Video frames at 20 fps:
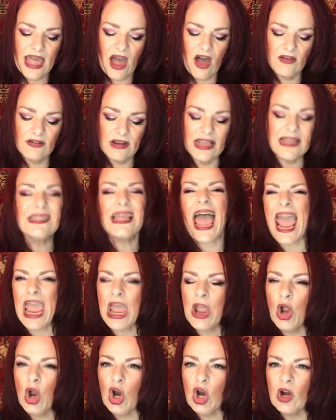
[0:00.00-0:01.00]
out as
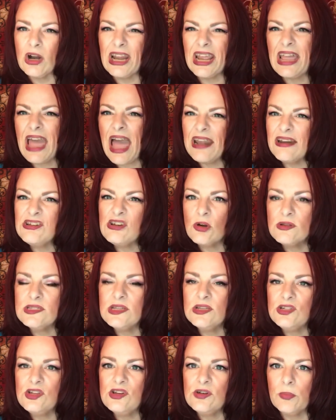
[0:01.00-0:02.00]
anger, and it kind of turns
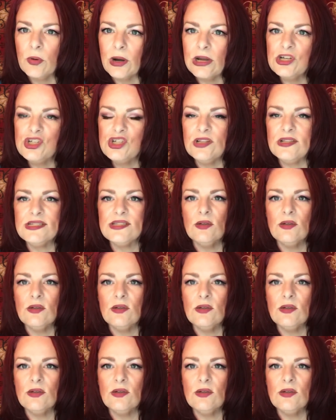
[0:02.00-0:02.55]
into depression.